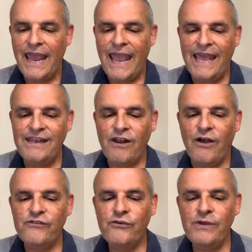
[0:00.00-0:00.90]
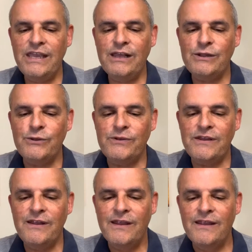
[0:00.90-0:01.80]
and it also
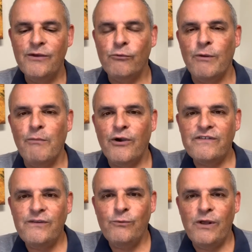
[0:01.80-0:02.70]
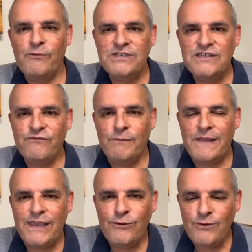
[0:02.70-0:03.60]
included remarks and well wishes from
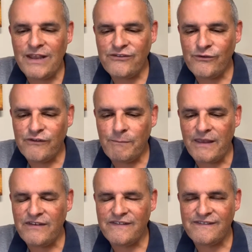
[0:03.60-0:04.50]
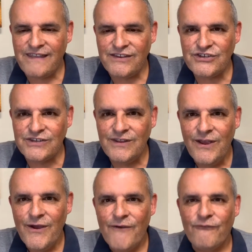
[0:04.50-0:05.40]
the International Space Station
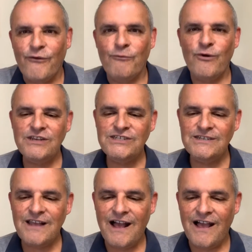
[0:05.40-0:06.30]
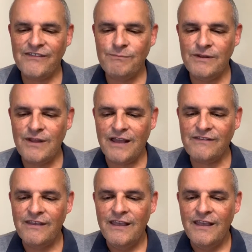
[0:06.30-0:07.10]
from Russian cosmonaut